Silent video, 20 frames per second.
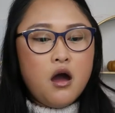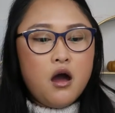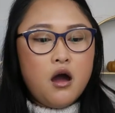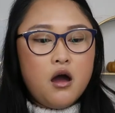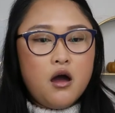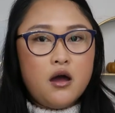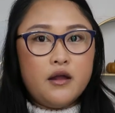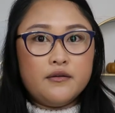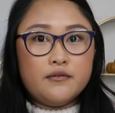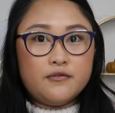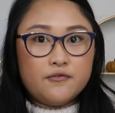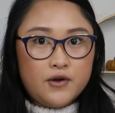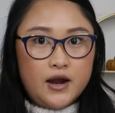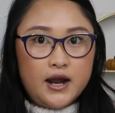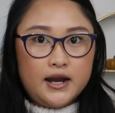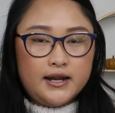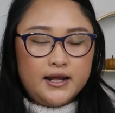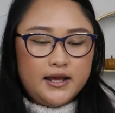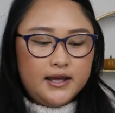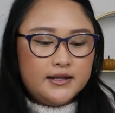on
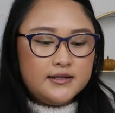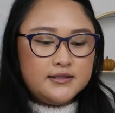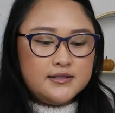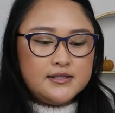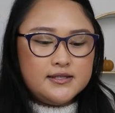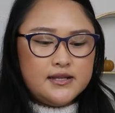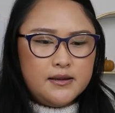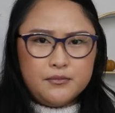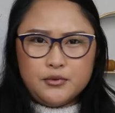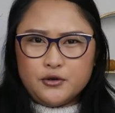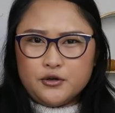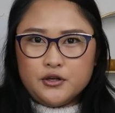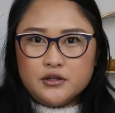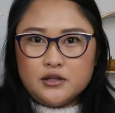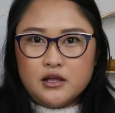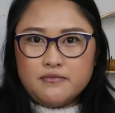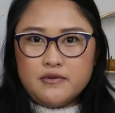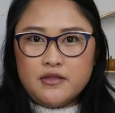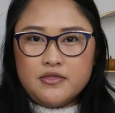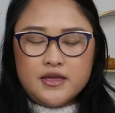Friday, December
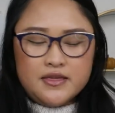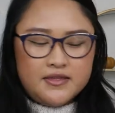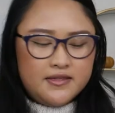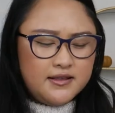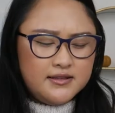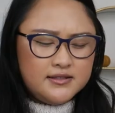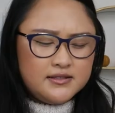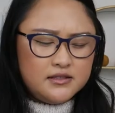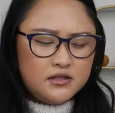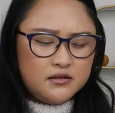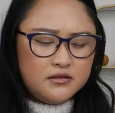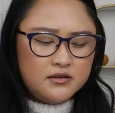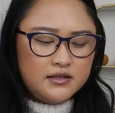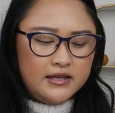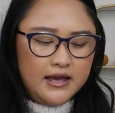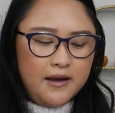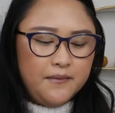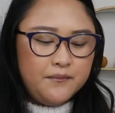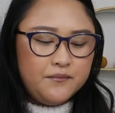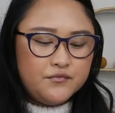11th.
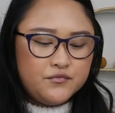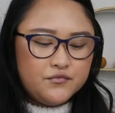Yeah.